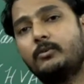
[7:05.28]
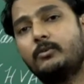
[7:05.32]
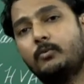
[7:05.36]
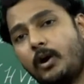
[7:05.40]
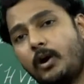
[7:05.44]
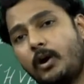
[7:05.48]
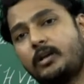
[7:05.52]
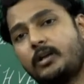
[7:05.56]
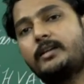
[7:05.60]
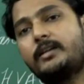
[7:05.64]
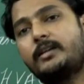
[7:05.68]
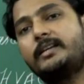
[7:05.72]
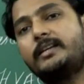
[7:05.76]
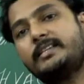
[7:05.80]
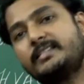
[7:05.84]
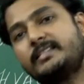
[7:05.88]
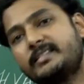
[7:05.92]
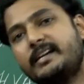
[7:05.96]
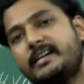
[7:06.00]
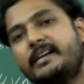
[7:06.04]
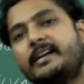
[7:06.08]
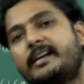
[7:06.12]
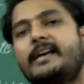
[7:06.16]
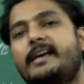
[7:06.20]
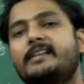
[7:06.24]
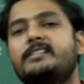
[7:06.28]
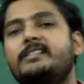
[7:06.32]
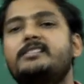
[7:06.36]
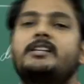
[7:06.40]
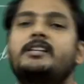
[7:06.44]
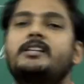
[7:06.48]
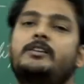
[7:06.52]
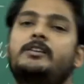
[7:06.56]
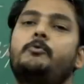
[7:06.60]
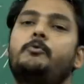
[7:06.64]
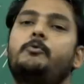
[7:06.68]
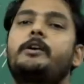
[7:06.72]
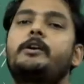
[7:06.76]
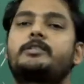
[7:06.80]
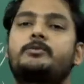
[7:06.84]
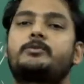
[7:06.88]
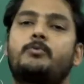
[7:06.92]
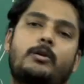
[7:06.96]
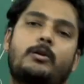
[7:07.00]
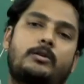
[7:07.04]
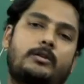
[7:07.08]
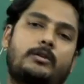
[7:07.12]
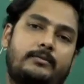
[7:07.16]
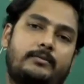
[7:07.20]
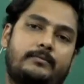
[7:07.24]
water is treated as waste
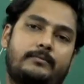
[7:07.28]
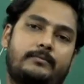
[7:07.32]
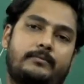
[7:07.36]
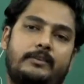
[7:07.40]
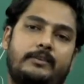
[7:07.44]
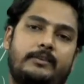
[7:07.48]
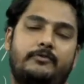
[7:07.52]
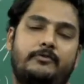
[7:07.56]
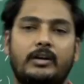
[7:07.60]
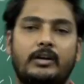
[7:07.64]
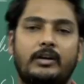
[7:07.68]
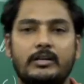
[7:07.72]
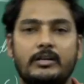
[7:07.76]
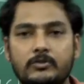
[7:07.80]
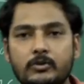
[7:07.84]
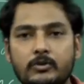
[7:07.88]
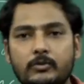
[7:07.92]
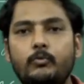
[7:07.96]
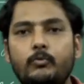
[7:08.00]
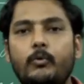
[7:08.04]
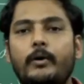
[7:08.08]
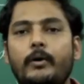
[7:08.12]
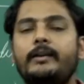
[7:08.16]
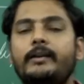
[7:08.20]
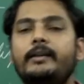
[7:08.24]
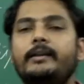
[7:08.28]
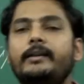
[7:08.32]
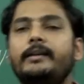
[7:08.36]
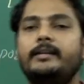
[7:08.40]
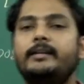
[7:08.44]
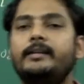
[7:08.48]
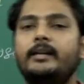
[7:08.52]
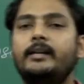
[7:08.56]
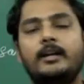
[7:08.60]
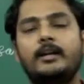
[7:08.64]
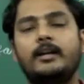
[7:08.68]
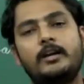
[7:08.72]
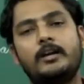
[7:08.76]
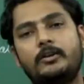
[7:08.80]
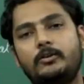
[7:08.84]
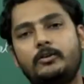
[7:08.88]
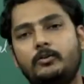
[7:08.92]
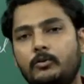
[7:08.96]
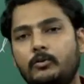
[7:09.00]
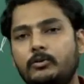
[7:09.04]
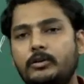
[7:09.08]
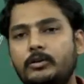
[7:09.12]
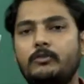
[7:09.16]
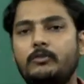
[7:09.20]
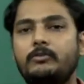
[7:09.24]
water. If you consume 1 liter,
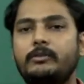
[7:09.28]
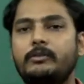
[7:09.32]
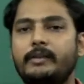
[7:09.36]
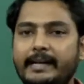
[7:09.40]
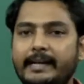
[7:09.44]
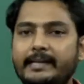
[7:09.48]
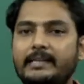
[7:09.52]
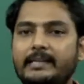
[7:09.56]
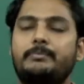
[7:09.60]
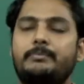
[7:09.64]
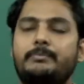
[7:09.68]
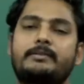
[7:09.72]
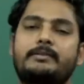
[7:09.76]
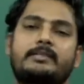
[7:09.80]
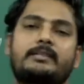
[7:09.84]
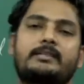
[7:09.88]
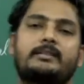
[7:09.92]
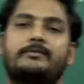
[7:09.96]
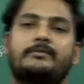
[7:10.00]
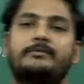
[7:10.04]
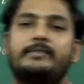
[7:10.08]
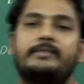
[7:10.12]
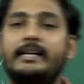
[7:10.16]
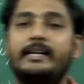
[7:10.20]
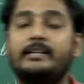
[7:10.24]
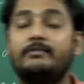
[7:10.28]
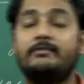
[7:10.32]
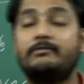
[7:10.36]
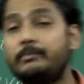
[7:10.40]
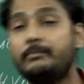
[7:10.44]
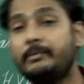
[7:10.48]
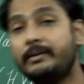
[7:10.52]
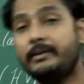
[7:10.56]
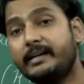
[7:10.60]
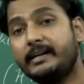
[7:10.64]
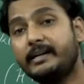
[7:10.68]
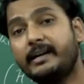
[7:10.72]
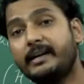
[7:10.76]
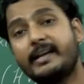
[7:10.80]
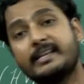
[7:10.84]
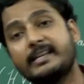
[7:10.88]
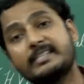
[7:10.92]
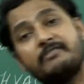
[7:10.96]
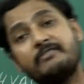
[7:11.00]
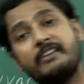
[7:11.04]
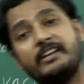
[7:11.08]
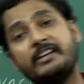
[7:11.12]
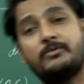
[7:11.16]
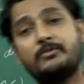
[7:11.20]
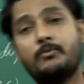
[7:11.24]
no doubt 80% of that will be treated as
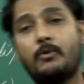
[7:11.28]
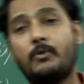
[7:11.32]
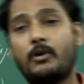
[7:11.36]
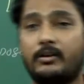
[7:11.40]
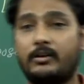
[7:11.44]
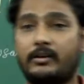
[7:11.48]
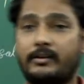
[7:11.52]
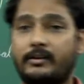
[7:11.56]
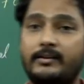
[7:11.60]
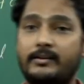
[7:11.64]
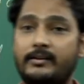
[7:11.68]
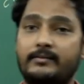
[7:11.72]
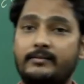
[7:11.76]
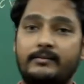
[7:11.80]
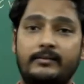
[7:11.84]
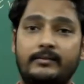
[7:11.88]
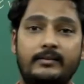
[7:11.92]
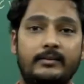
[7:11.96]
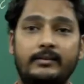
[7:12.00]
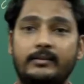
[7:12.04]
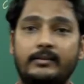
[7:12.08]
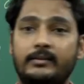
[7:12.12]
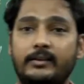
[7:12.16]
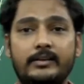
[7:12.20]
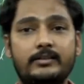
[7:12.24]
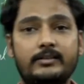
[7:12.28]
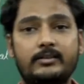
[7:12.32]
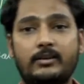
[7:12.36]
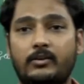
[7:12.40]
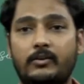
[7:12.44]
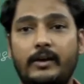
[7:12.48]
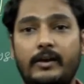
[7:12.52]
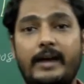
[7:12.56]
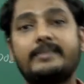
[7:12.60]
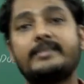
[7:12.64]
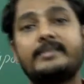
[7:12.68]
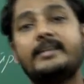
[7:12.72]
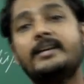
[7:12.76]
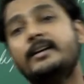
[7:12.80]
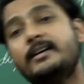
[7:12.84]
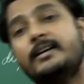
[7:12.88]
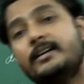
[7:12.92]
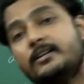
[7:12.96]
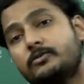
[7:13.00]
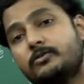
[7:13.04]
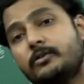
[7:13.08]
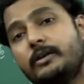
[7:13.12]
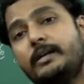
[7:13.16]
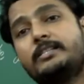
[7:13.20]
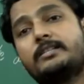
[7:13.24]
a waste water. Yes or no?
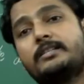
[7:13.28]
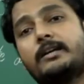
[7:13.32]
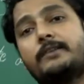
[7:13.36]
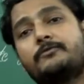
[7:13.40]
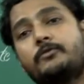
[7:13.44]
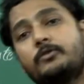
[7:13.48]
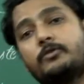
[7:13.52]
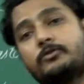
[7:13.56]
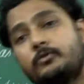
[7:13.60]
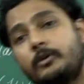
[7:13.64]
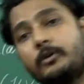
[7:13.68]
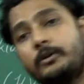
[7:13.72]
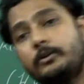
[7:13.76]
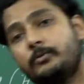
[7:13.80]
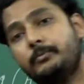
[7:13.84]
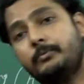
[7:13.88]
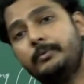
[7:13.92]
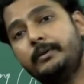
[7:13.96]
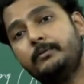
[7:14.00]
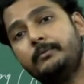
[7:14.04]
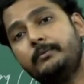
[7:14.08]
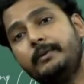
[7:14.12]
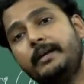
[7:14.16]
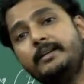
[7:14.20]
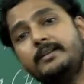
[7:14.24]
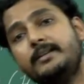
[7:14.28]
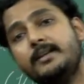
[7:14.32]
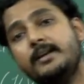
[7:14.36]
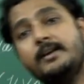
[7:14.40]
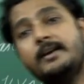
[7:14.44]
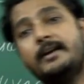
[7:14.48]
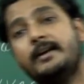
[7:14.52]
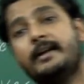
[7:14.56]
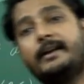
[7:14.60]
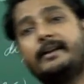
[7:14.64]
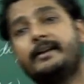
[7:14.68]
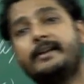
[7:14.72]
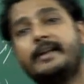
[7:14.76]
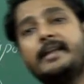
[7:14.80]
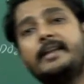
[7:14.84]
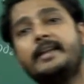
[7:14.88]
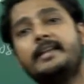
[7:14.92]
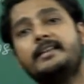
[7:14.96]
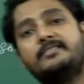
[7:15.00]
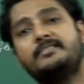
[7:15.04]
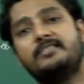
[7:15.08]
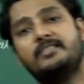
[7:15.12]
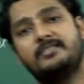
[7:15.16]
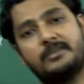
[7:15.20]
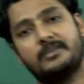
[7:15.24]
So it's of course going to be meet
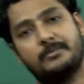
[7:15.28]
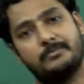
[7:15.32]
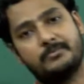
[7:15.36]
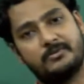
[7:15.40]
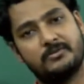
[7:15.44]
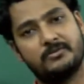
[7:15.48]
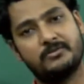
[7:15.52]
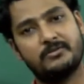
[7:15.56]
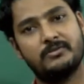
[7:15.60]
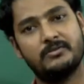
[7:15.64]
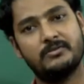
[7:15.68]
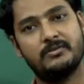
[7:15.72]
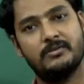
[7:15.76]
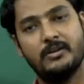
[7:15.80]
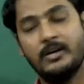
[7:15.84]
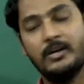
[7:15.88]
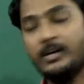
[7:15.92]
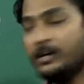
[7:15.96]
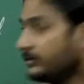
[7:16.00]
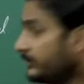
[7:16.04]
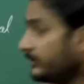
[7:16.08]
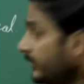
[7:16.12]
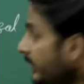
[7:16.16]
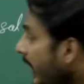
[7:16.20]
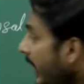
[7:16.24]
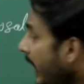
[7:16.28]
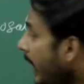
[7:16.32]
drainage systems. Then